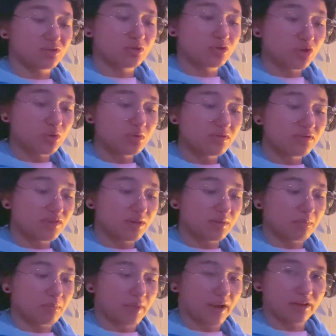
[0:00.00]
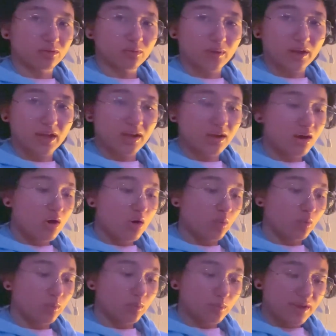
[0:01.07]
2 of them, by the way,
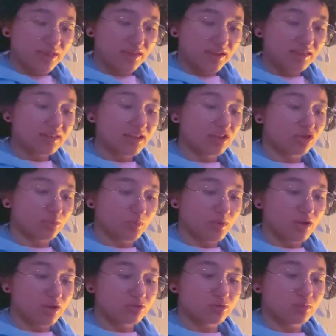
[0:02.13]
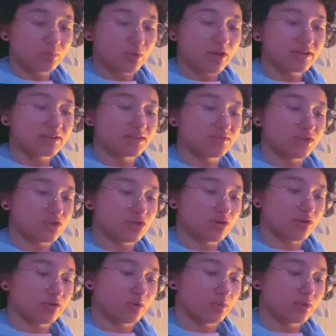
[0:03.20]
were within like 300 blocks of each
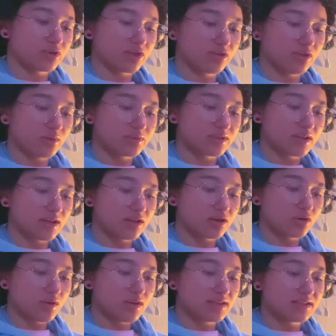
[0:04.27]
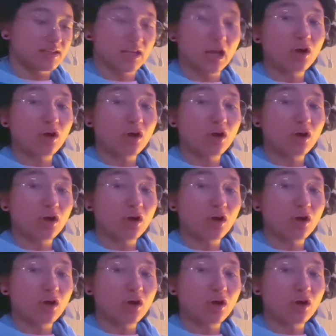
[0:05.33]
other, which I thought was kind of crazy.